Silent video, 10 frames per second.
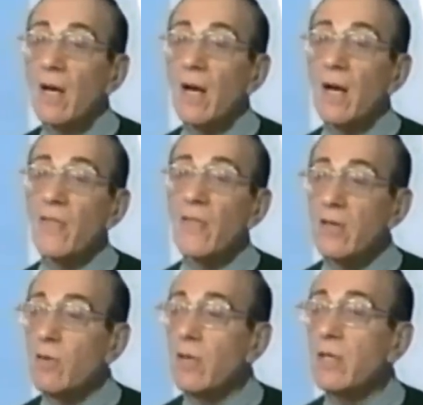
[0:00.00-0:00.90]
uh, the
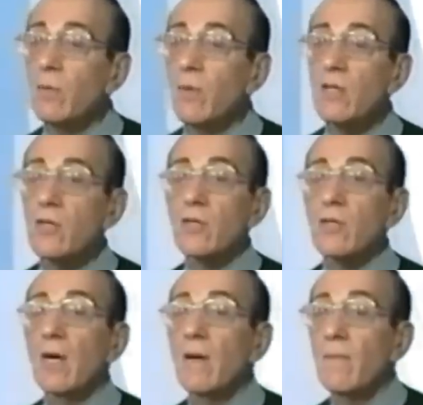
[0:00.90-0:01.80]
degree to which
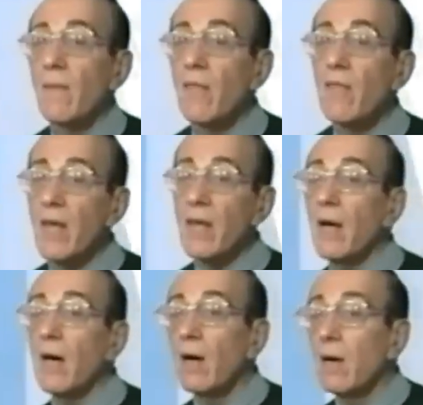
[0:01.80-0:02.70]
uh,
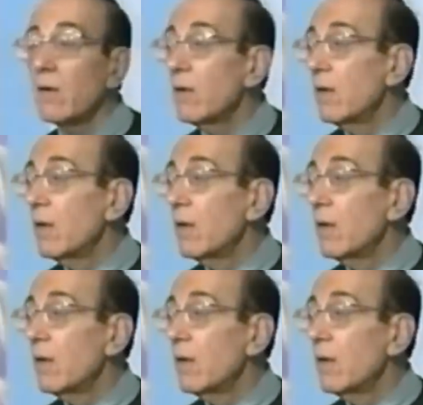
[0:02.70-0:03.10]
they are,